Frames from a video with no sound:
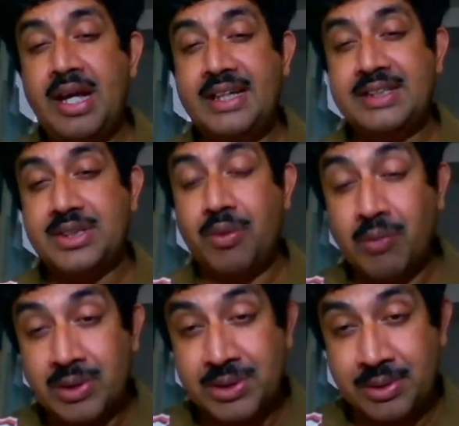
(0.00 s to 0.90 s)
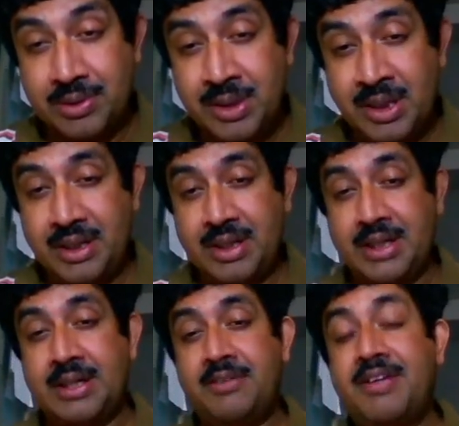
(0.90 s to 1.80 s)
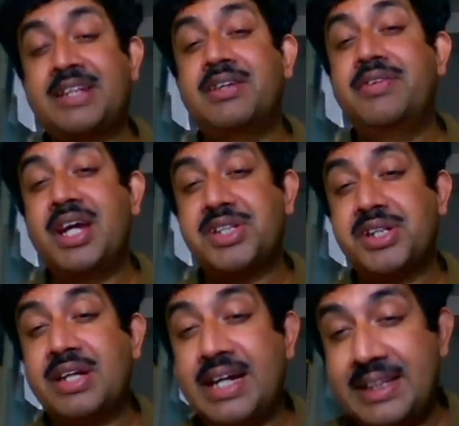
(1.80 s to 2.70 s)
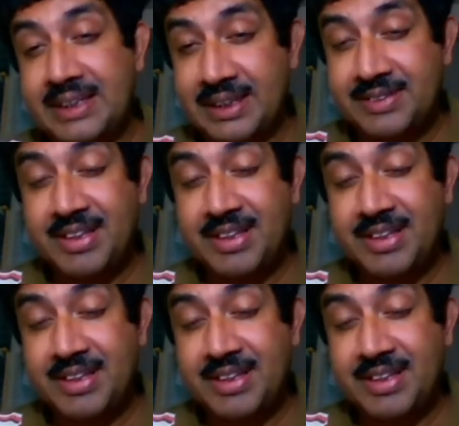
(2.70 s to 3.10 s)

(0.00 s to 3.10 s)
And also fractal reaction kinetics.